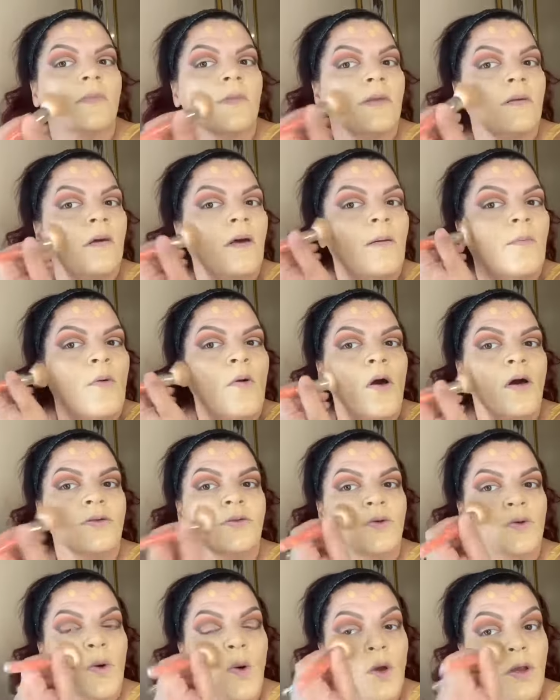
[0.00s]
I'm
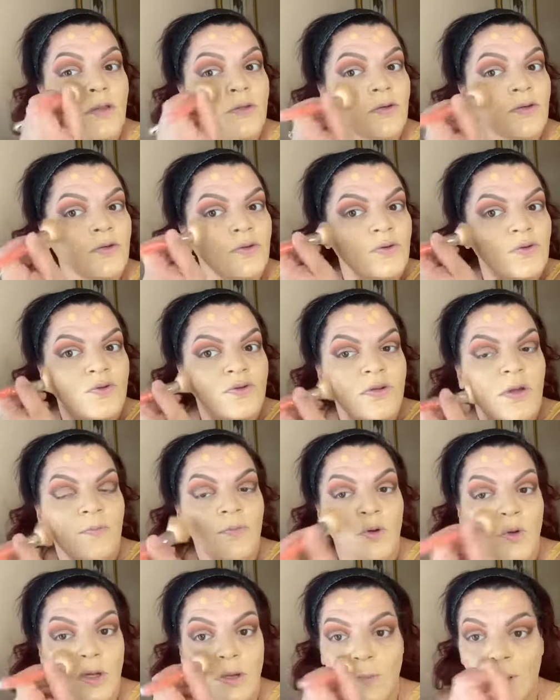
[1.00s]
also going to use the
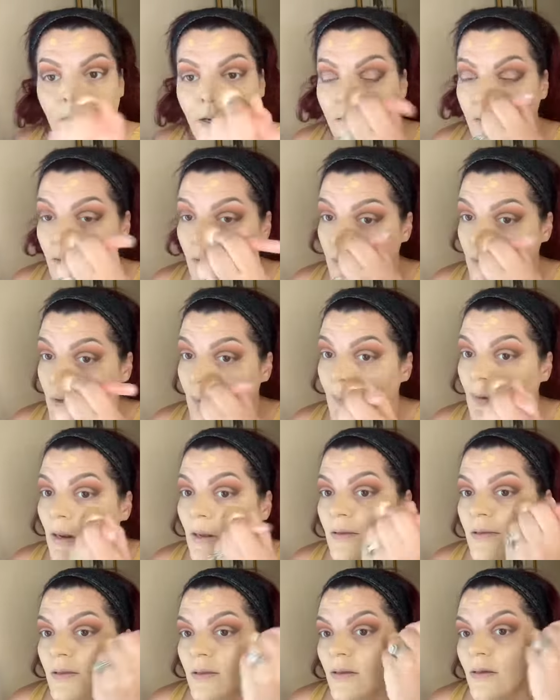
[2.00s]
beauty blender to
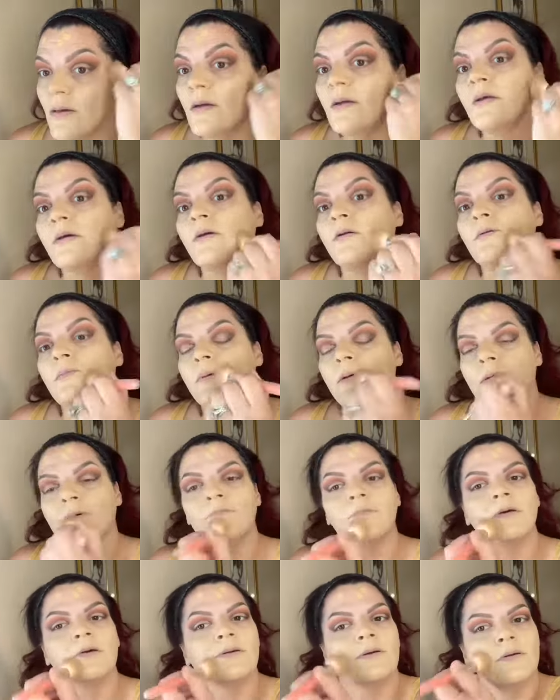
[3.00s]
blend it a little bit
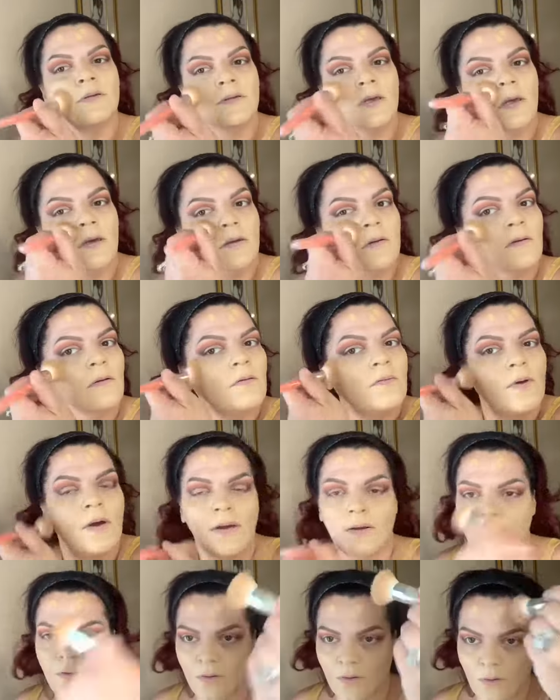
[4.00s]
because I don't
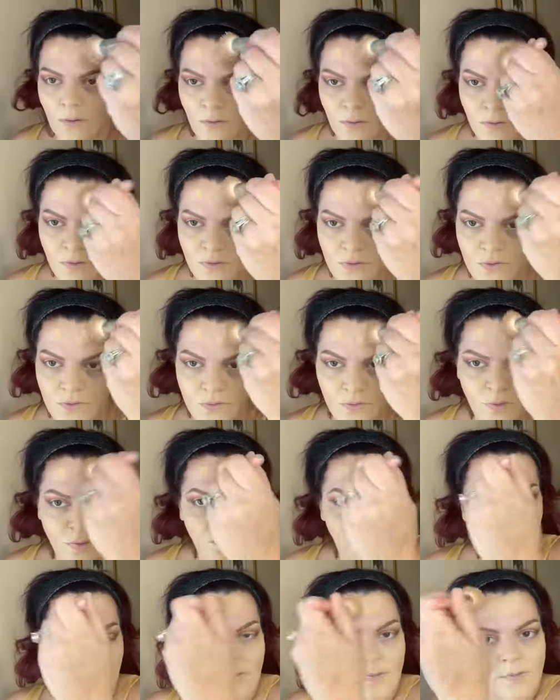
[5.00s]
want no
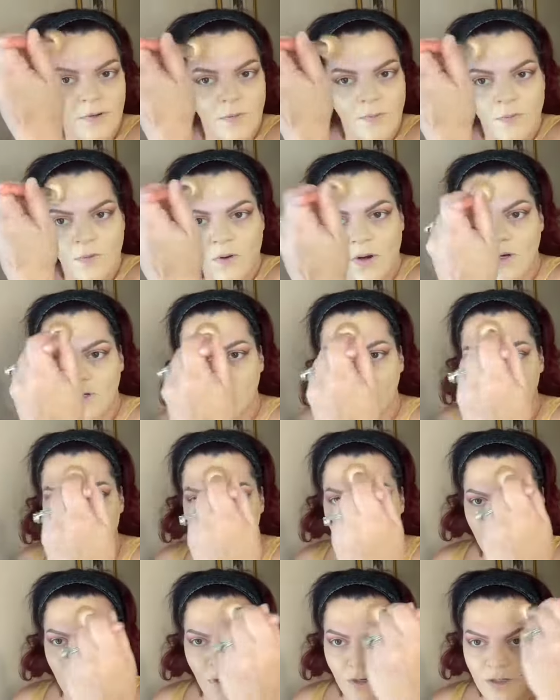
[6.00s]
strokes from the brush. And
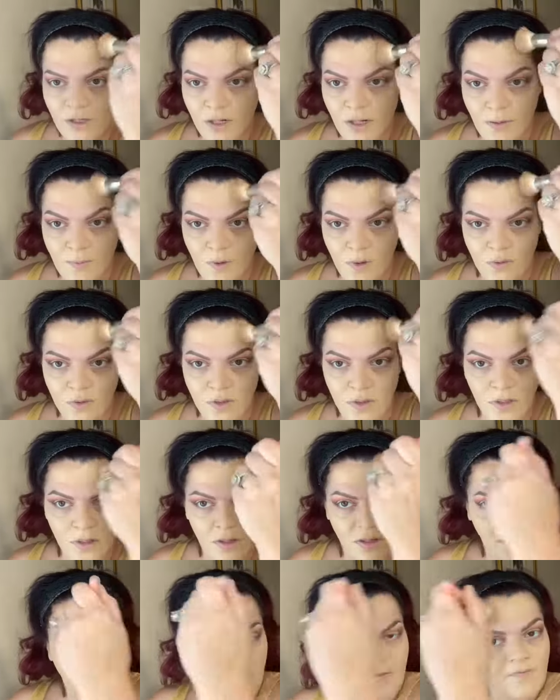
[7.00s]
the brush that I'm using
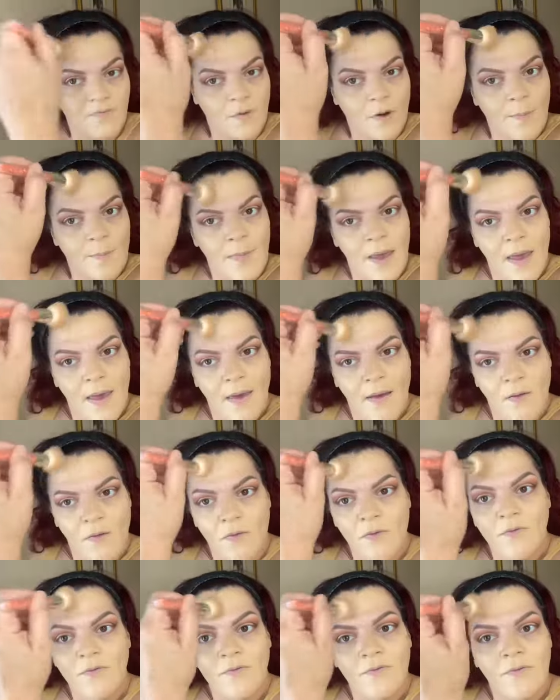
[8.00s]
is from
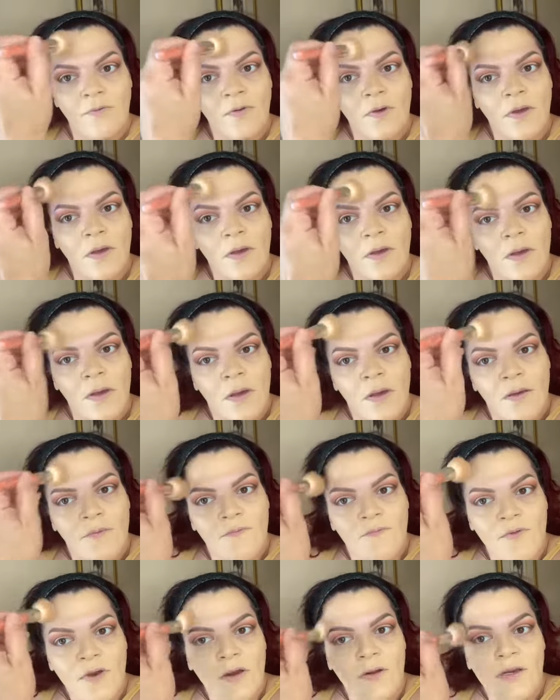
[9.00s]
e.l.f.
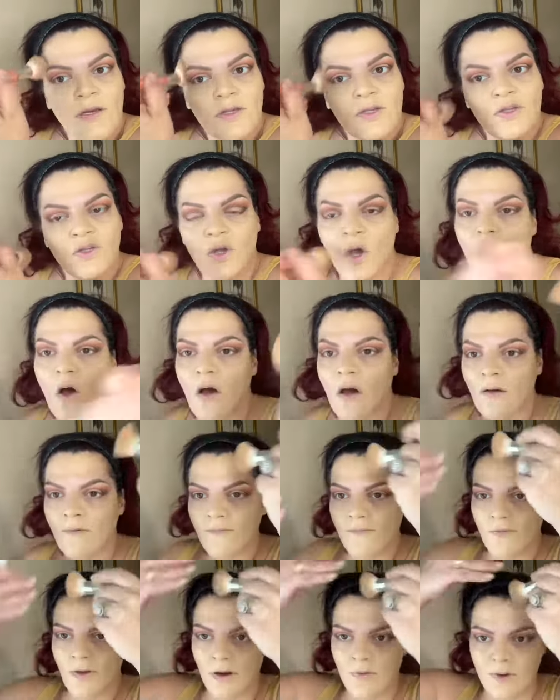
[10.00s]
Very
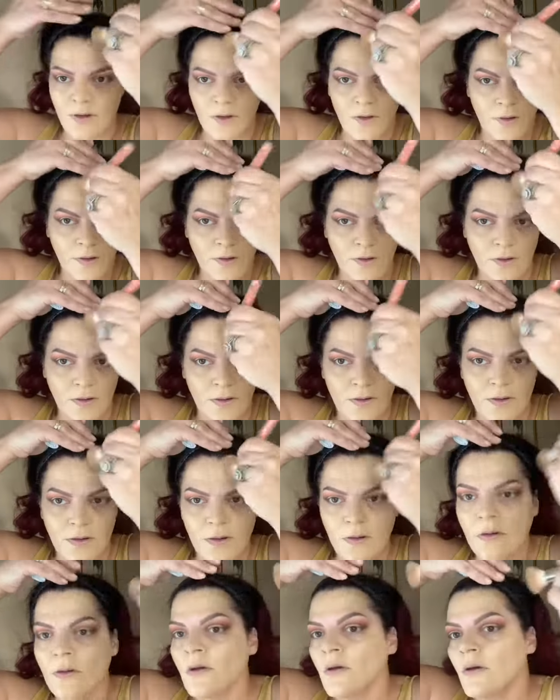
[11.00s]
soft, very good
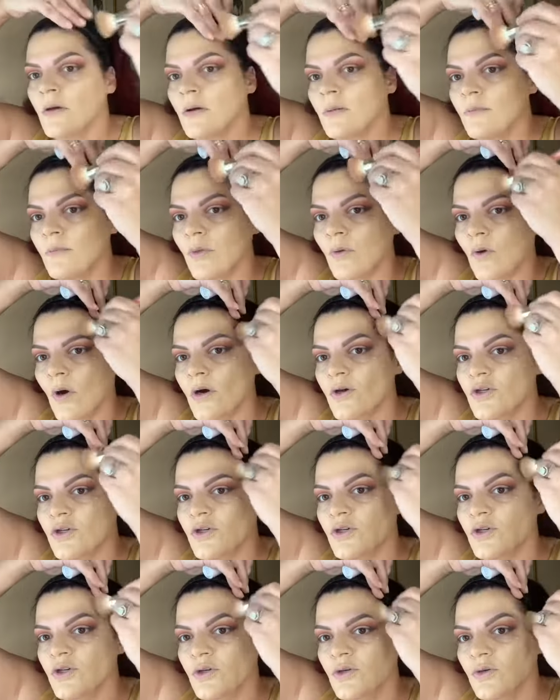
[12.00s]
brush
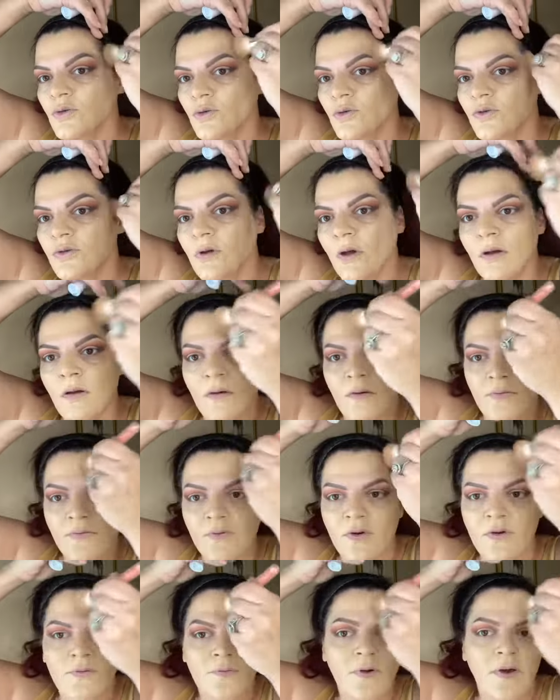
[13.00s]
to use
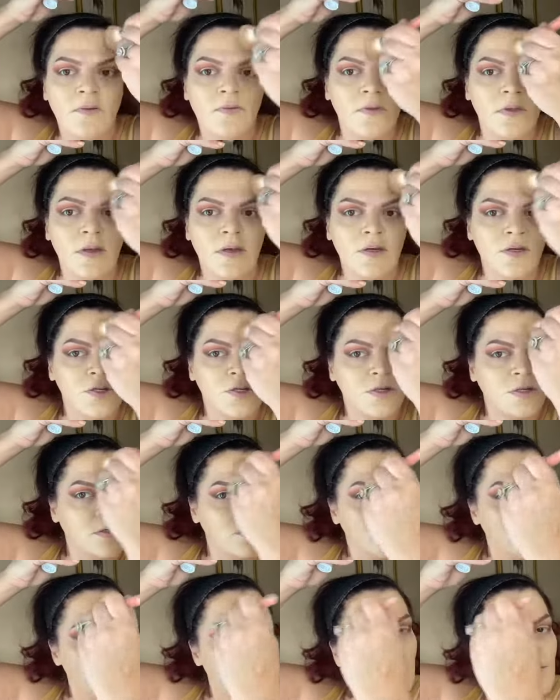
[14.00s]
for
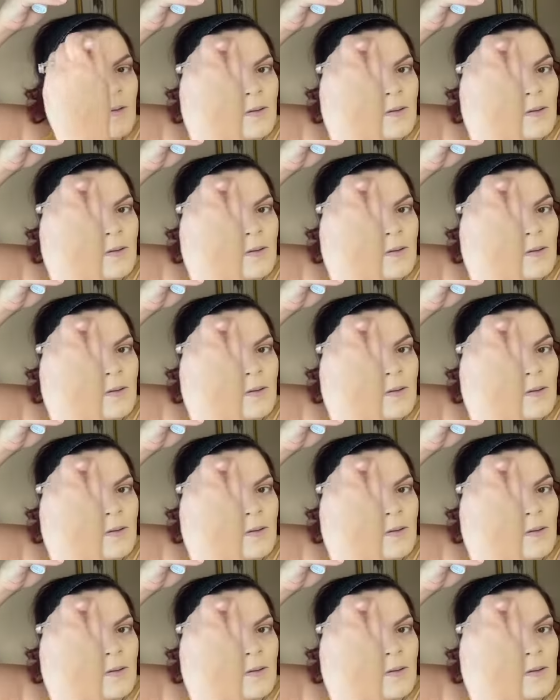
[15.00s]
foundation.